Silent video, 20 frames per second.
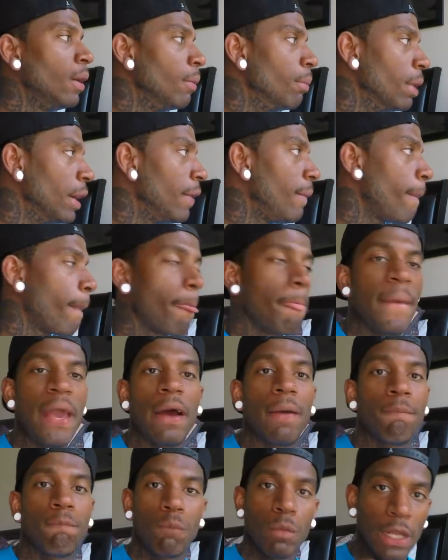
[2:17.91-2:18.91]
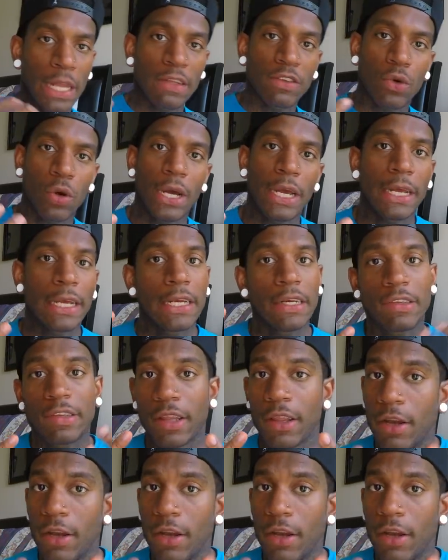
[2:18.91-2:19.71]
But yeah, let's go ahead and get into the